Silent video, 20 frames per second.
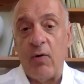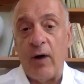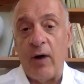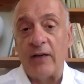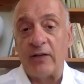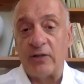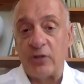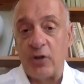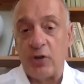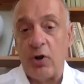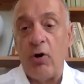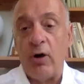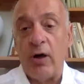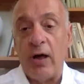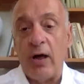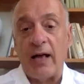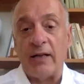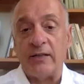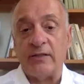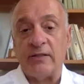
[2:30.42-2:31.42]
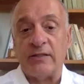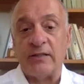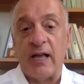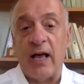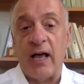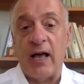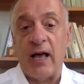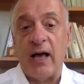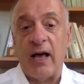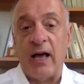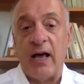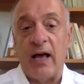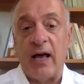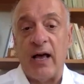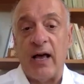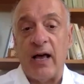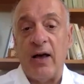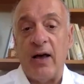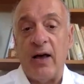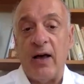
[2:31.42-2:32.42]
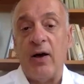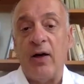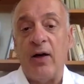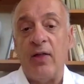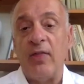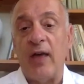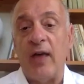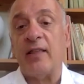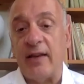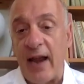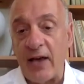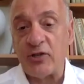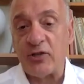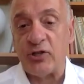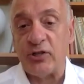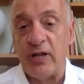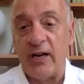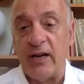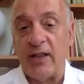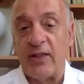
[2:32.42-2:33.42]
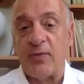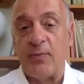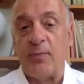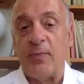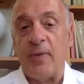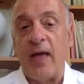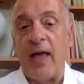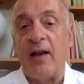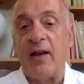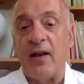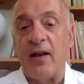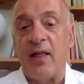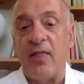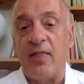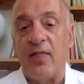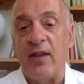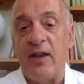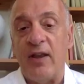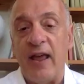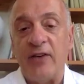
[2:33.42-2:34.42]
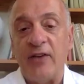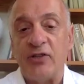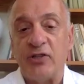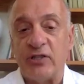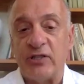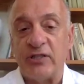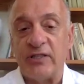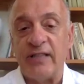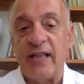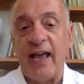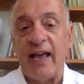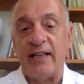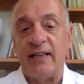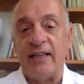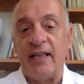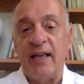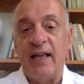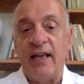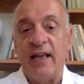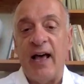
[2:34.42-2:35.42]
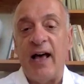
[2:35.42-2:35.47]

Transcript: as long as there is nationalism and the nation state